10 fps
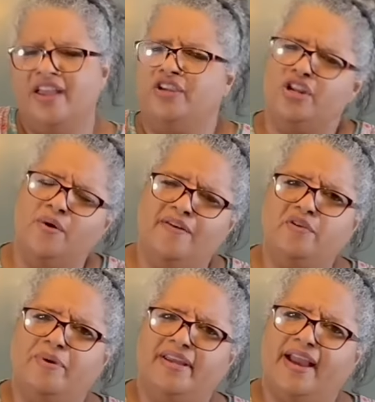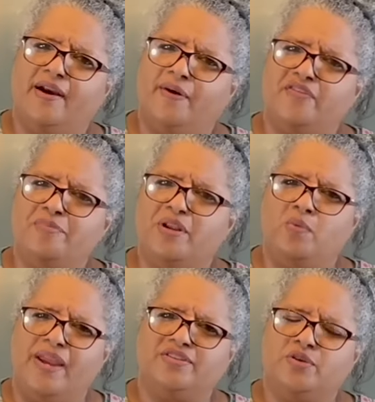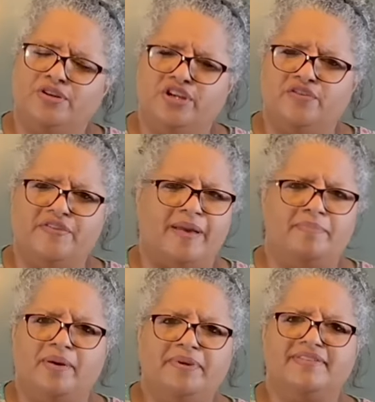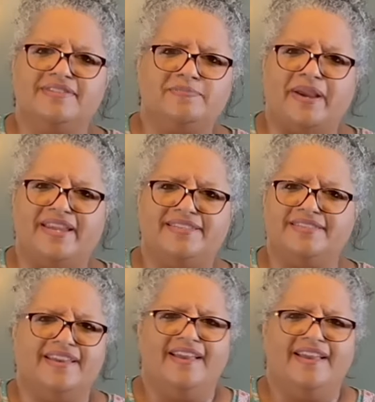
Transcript: You know, how everybody waits all year for that pumpkin spice.